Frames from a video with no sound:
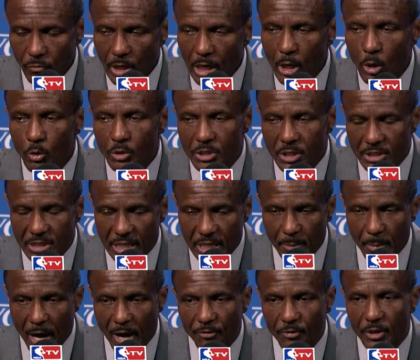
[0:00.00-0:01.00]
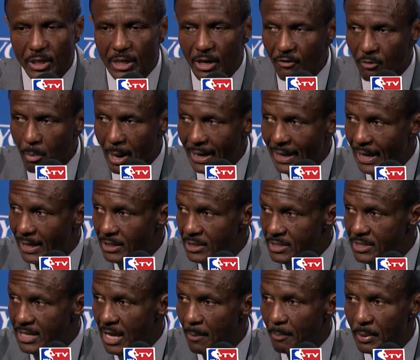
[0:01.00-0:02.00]
it was a team effort. Everybody had to
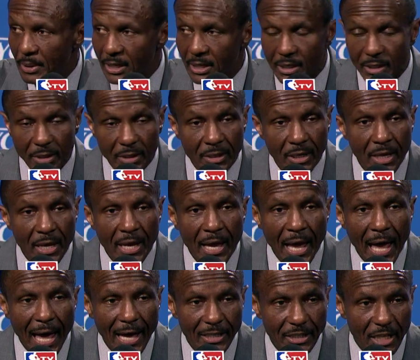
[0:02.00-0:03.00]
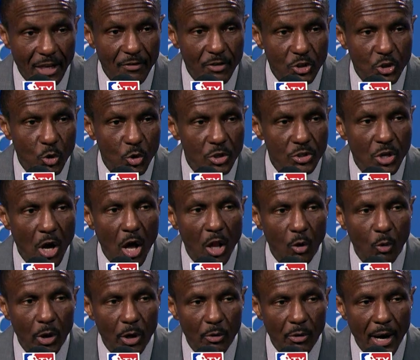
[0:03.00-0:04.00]
step in and give it to us all the
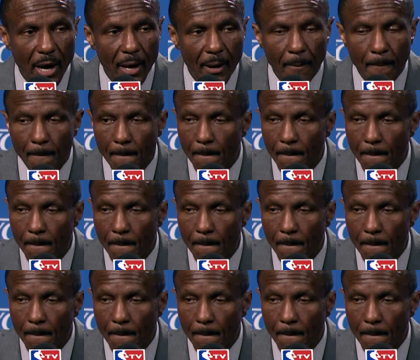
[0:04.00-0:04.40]
way around.